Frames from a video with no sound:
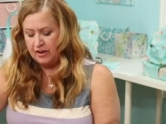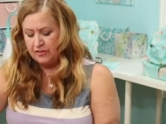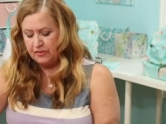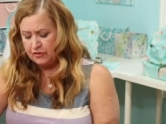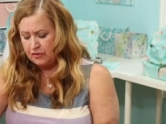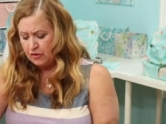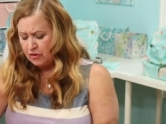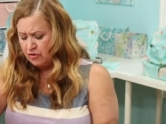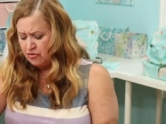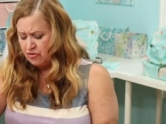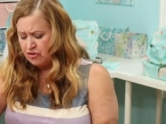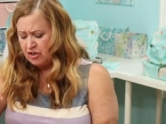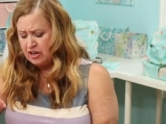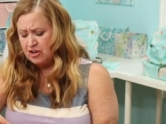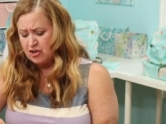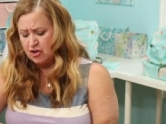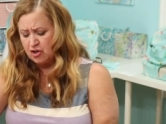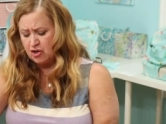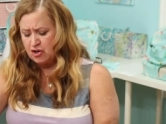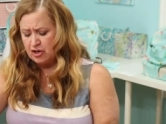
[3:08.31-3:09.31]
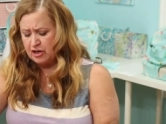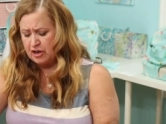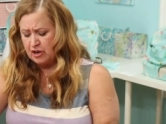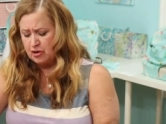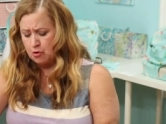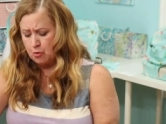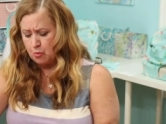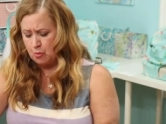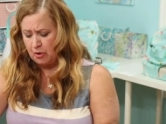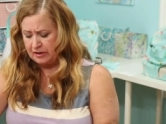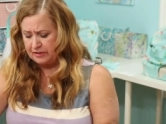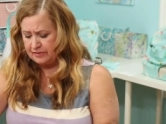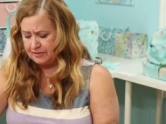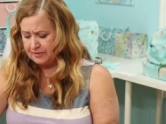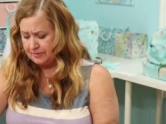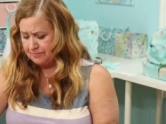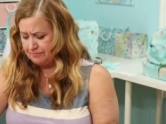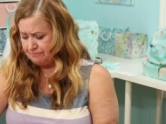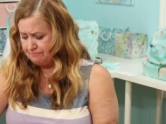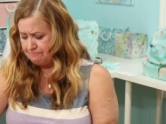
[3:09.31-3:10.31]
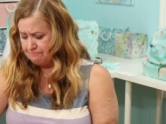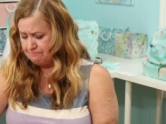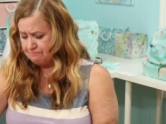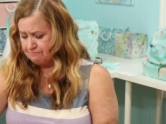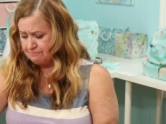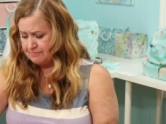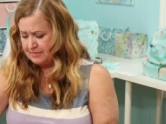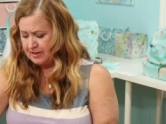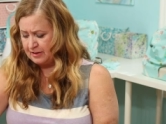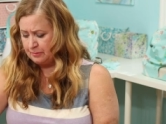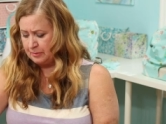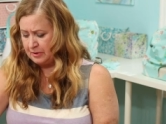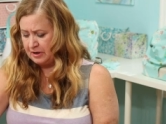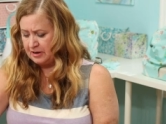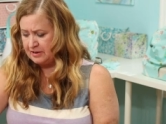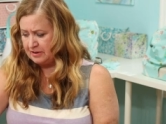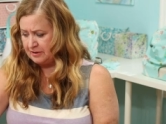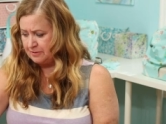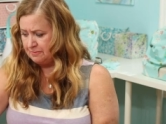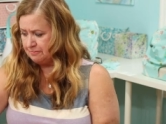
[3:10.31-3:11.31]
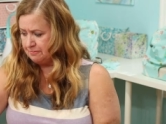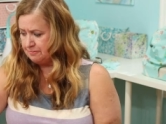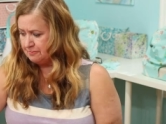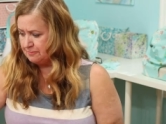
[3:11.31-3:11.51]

I serged it and turned it under once. That's what I did.